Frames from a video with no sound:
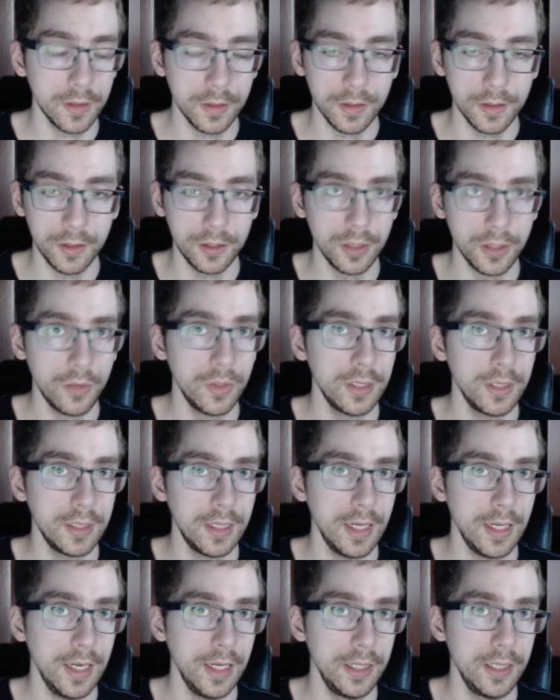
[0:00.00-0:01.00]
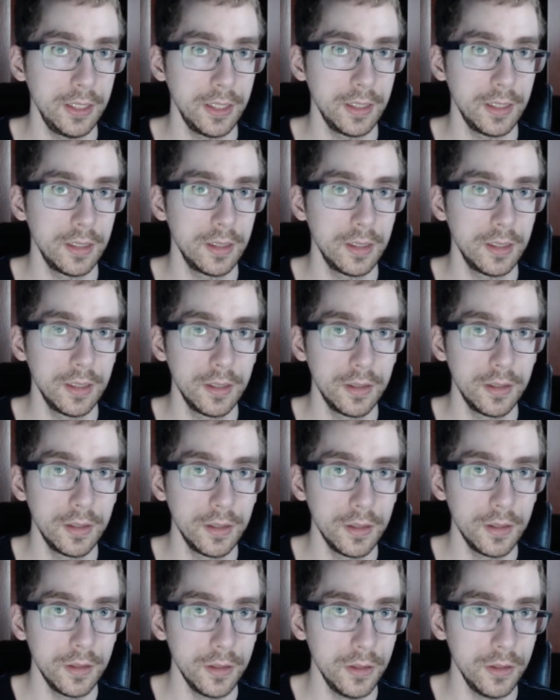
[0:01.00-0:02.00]
There's always an agent
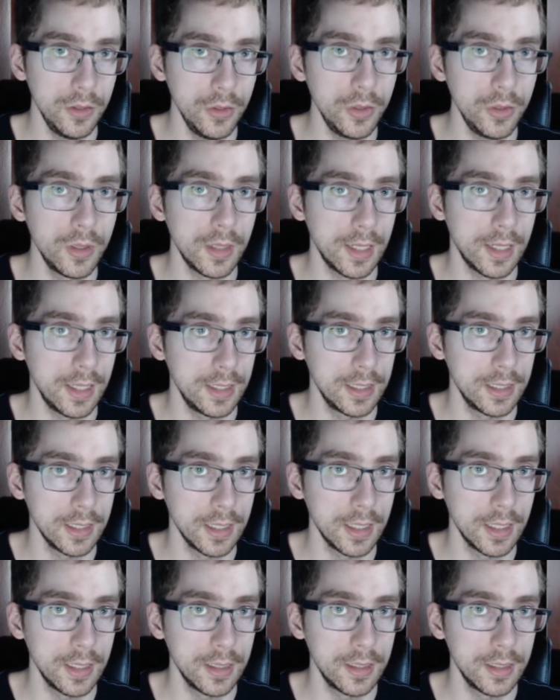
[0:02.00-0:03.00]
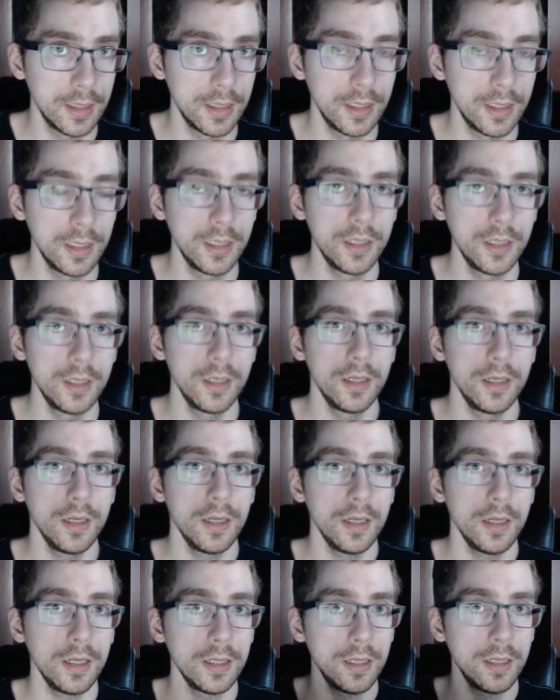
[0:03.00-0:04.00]
utilizing
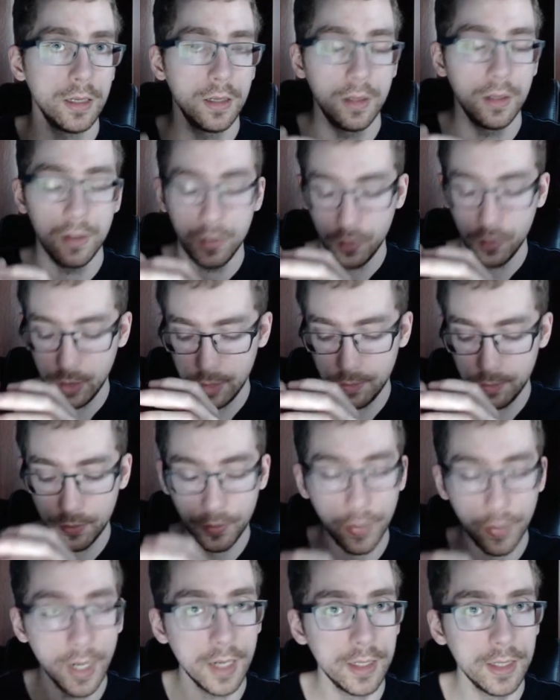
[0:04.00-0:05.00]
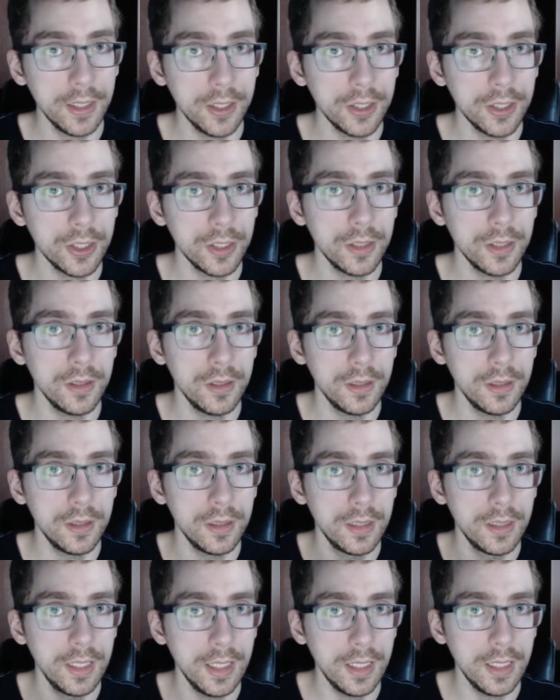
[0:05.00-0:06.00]
it. We punish
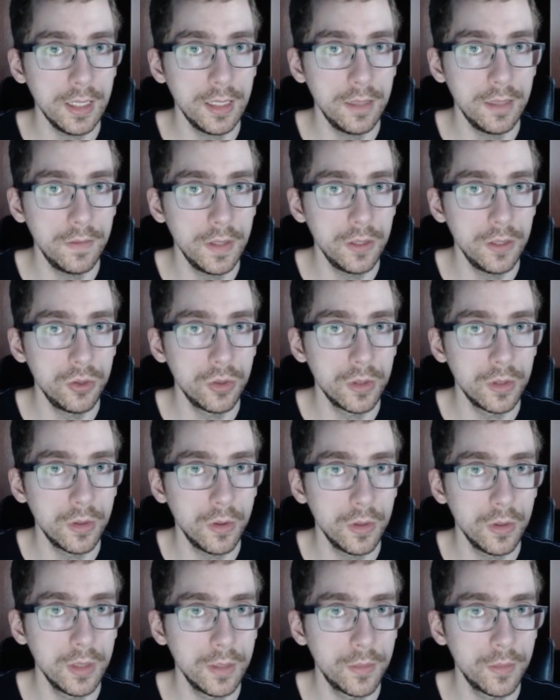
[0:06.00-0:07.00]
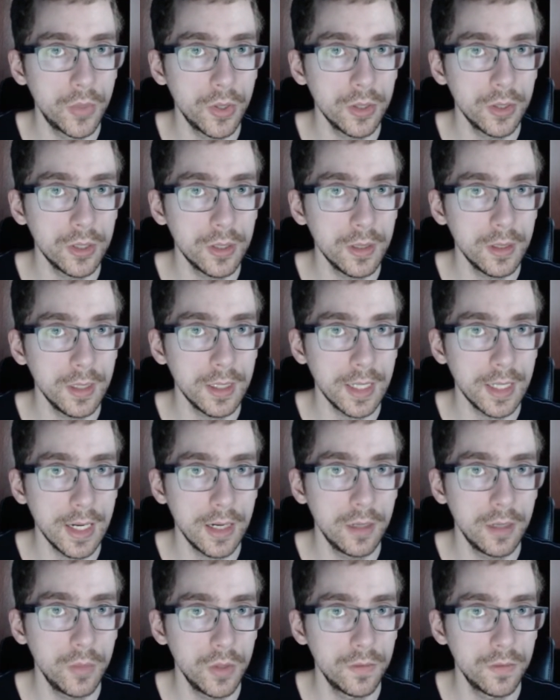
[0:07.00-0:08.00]
the individual and hold them personally
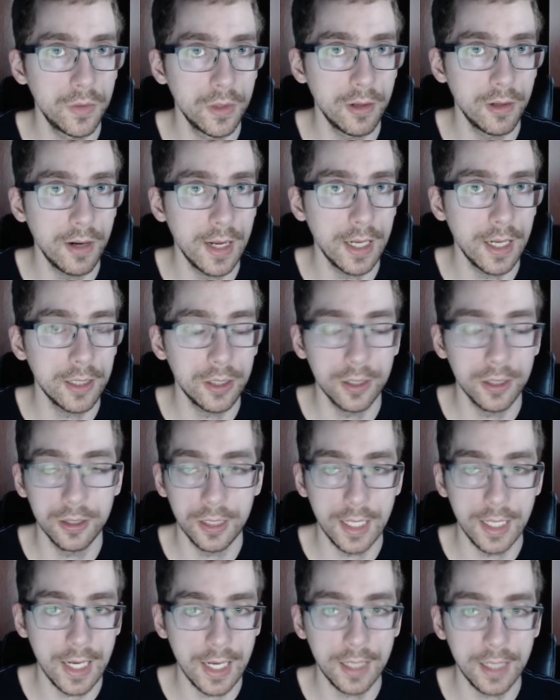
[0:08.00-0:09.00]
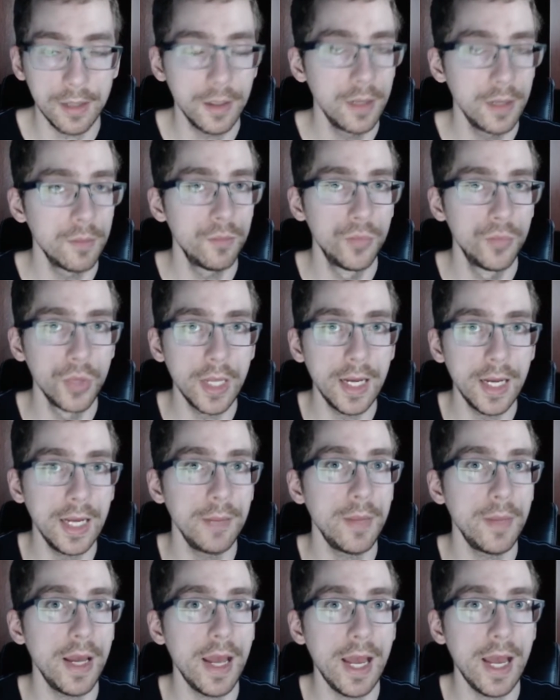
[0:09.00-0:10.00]
accountable for their actions, not
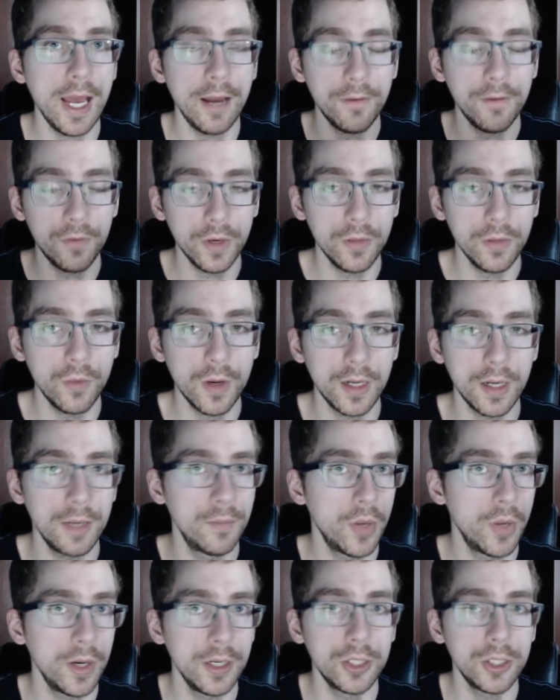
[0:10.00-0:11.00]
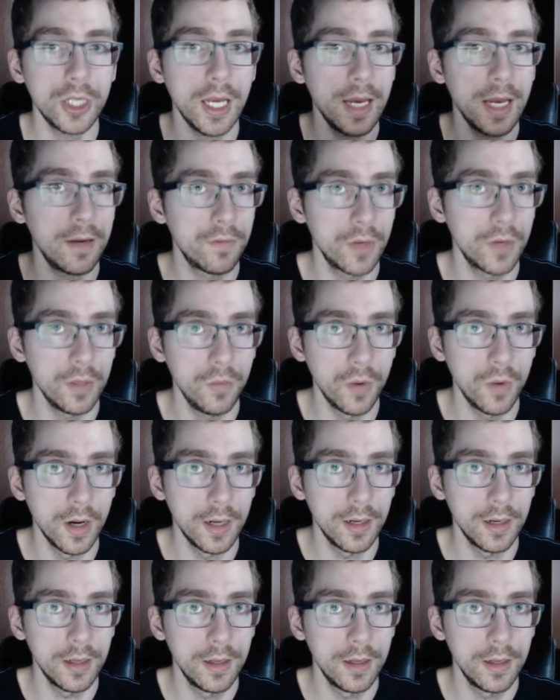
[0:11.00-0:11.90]
blame everyone and punish everyone.